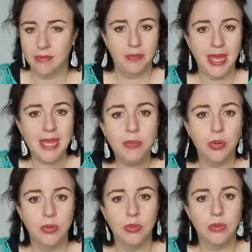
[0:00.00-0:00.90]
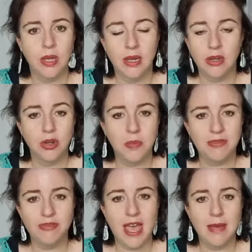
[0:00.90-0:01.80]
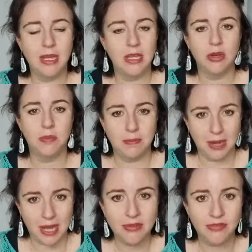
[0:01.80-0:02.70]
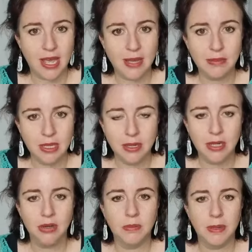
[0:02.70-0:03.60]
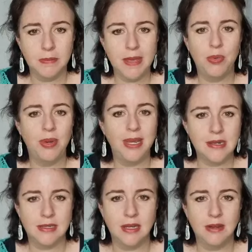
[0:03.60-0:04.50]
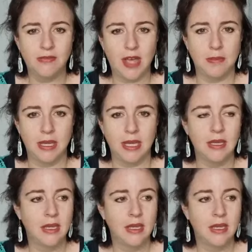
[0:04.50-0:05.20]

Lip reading: people. It could be family, it could be blood family, but it could be people we consider family.